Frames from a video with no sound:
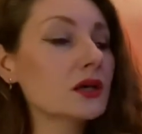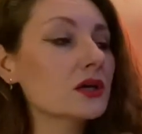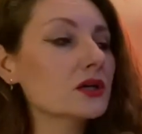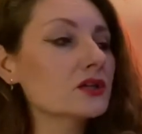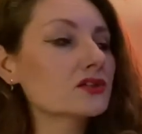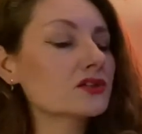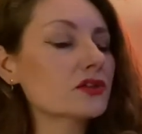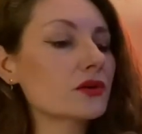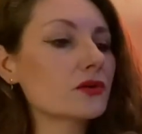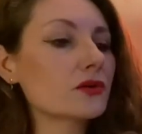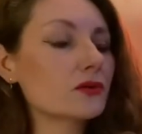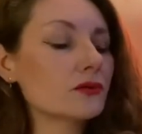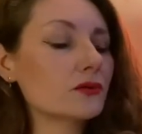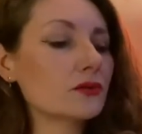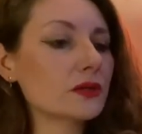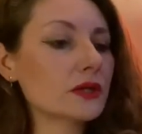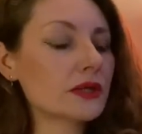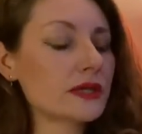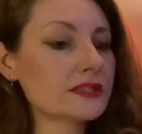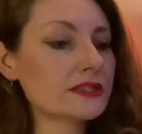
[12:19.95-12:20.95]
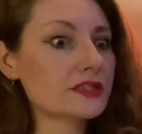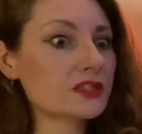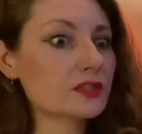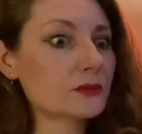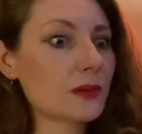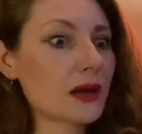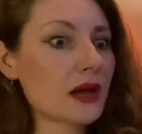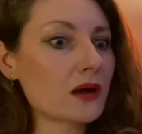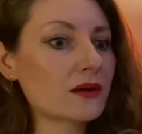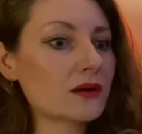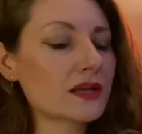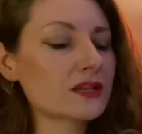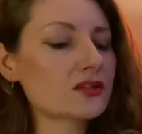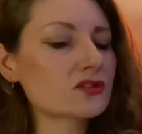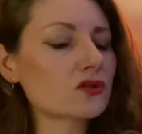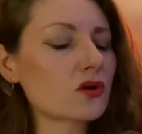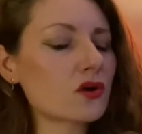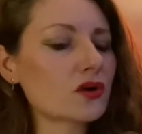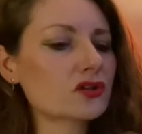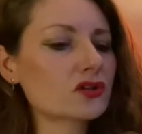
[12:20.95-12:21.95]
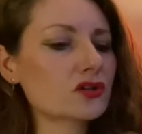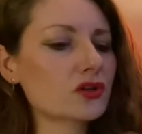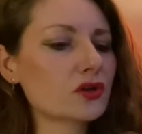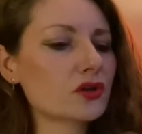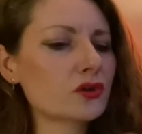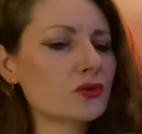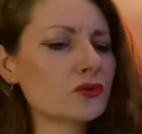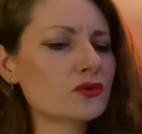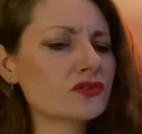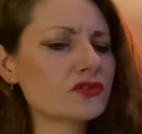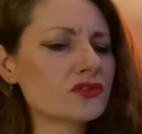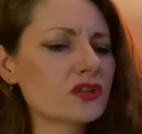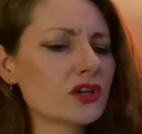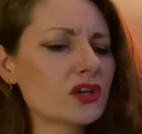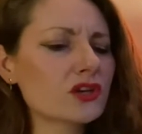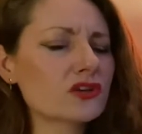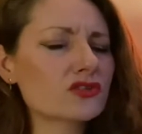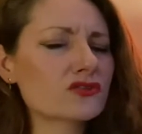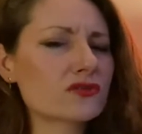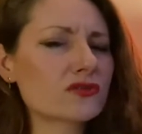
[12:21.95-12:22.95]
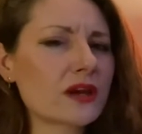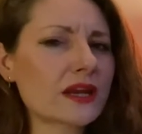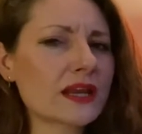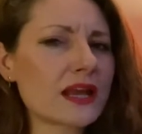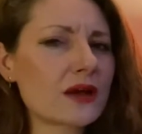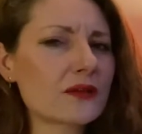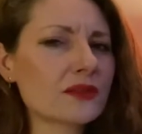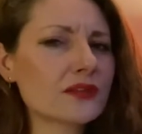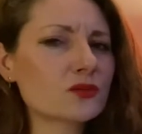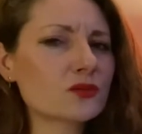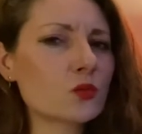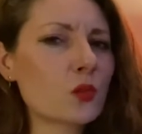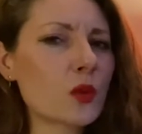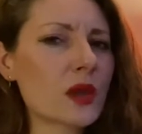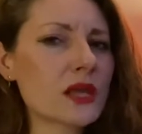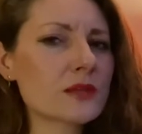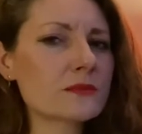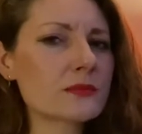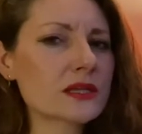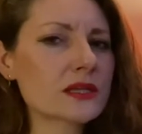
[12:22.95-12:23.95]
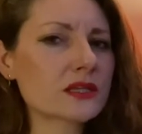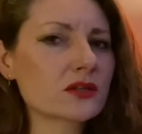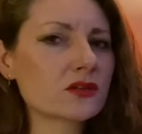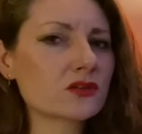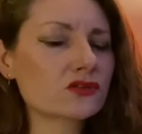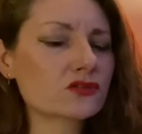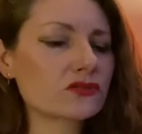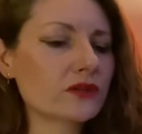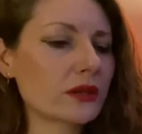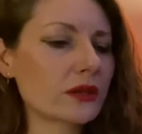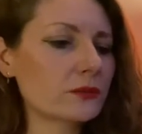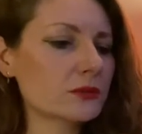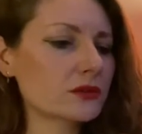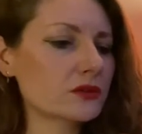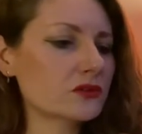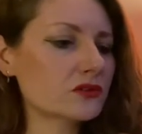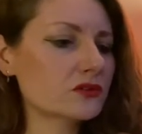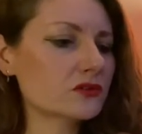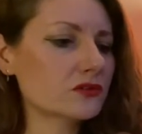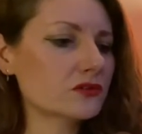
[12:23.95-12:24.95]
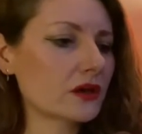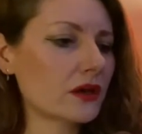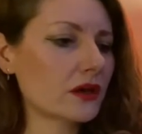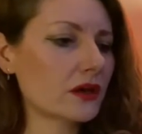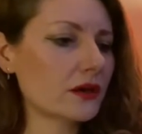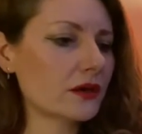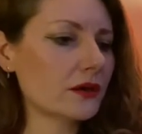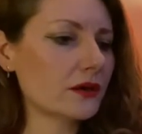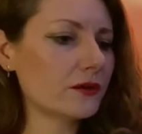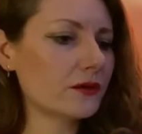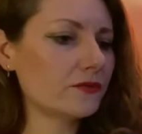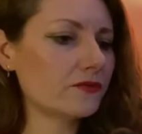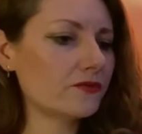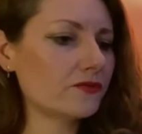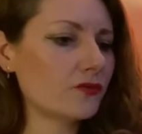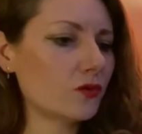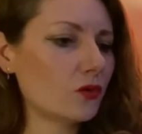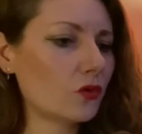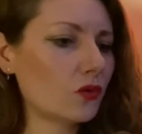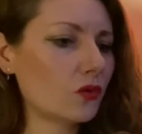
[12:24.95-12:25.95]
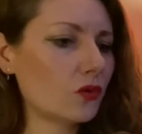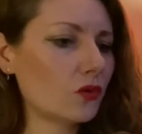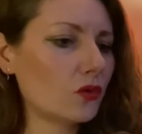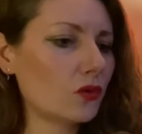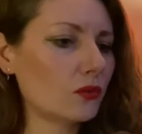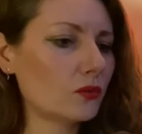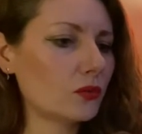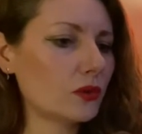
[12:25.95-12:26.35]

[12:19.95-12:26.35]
So it is about a doctor who is trying out these weird medical treatments for